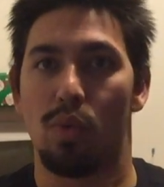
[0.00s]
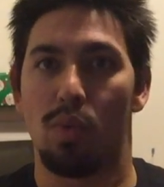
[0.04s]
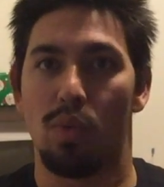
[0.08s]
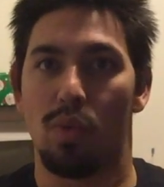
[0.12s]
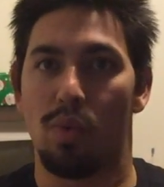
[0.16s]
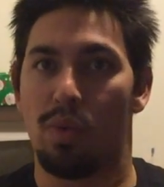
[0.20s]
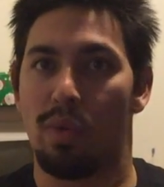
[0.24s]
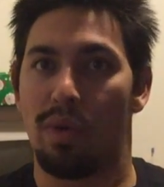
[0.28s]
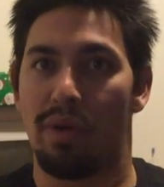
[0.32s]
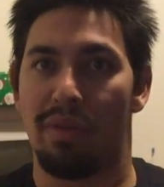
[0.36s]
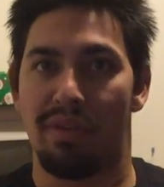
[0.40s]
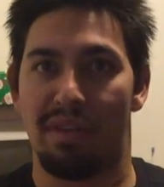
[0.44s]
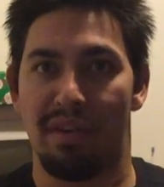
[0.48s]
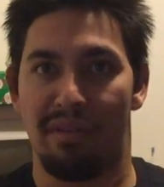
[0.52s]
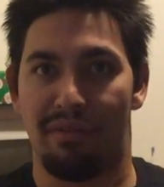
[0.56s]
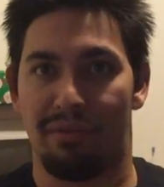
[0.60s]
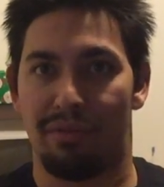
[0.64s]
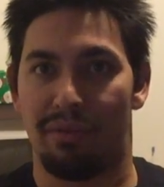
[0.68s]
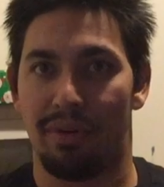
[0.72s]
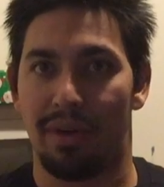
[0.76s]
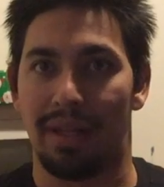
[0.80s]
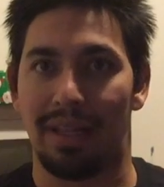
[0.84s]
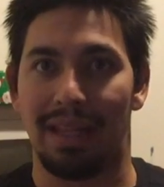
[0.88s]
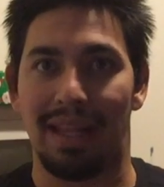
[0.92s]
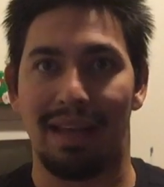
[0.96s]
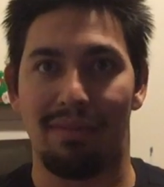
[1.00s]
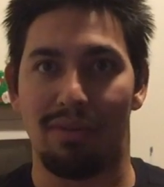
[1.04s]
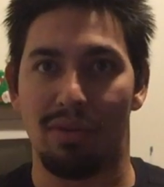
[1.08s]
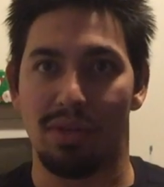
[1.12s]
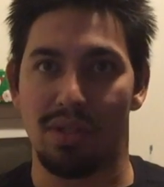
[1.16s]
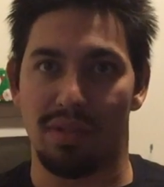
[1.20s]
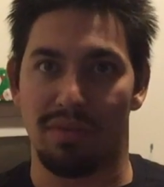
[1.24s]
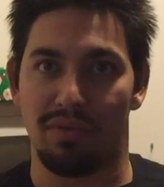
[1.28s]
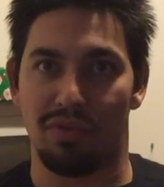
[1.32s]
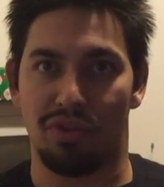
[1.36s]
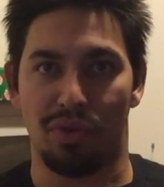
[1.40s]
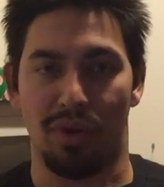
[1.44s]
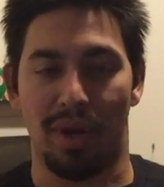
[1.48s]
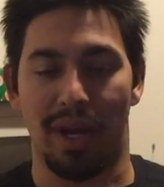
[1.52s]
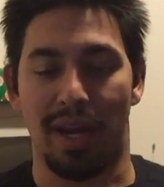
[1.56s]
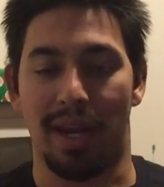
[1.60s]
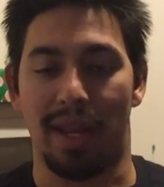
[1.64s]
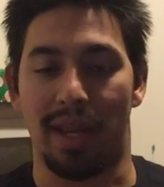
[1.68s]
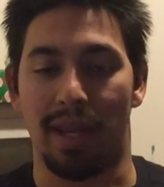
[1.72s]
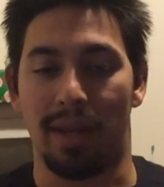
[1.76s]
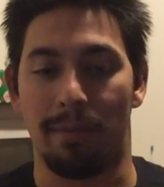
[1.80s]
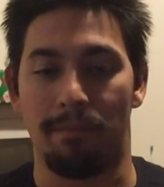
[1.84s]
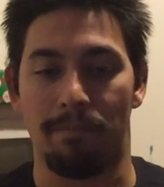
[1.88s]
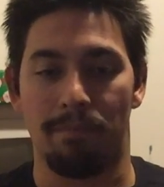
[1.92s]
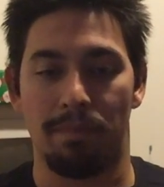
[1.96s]
with different levels of
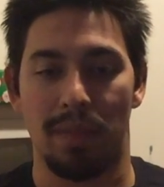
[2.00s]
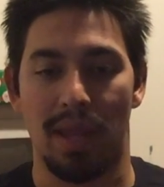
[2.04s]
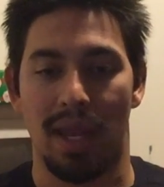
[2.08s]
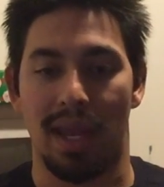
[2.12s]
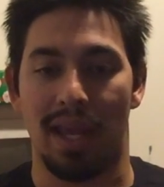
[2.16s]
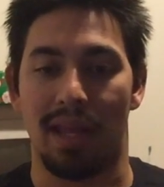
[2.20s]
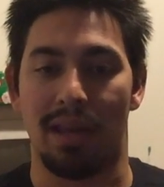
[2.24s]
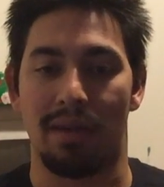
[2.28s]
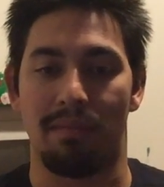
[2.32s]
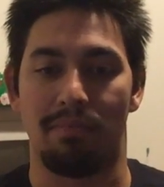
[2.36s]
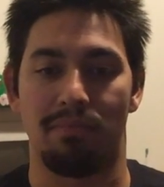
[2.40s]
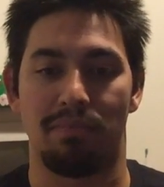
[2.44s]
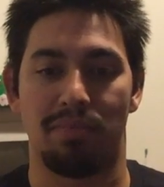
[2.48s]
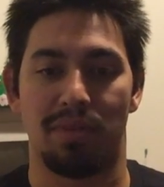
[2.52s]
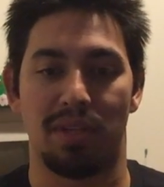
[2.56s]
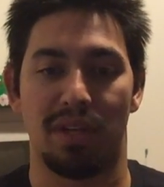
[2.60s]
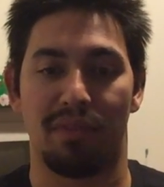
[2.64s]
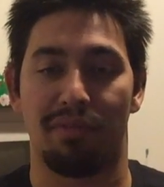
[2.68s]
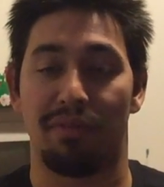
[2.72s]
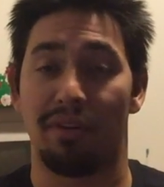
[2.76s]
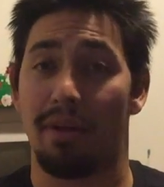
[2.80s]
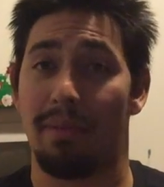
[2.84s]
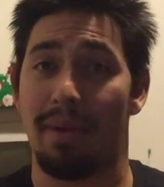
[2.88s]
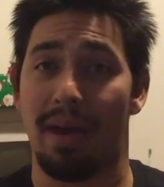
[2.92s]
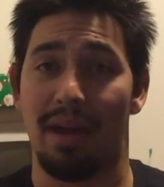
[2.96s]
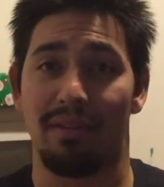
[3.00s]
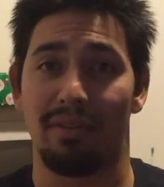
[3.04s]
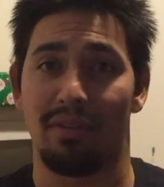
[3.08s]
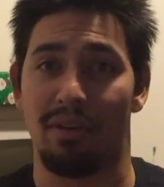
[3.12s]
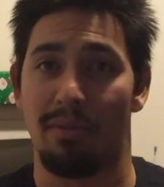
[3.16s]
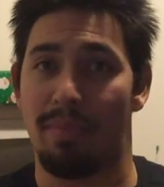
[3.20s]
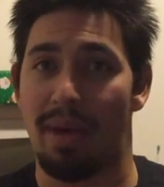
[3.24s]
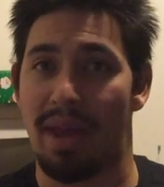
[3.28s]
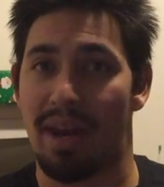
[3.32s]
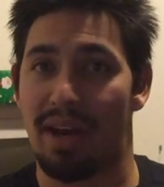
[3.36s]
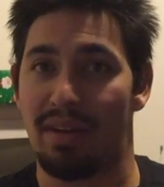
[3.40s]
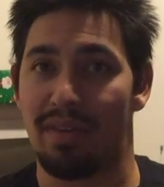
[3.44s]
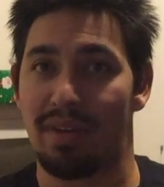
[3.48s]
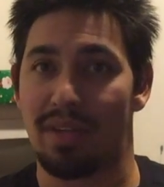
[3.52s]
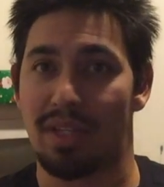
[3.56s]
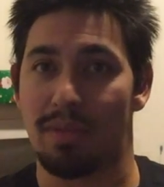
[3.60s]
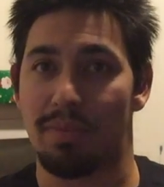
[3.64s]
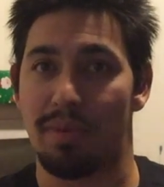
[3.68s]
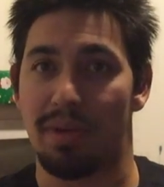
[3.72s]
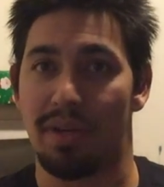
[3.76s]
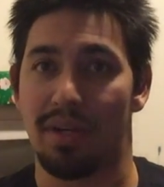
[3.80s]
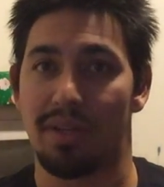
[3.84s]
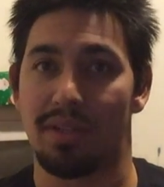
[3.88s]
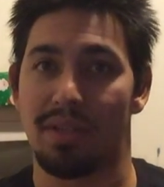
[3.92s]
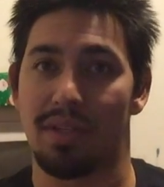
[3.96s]
training and different amount of competitive
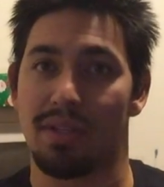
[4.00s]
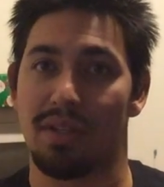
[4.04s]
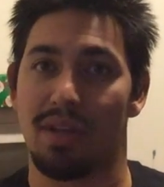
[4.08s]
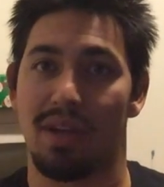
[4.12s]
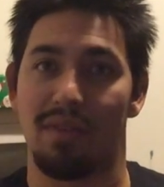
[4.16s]
experiences,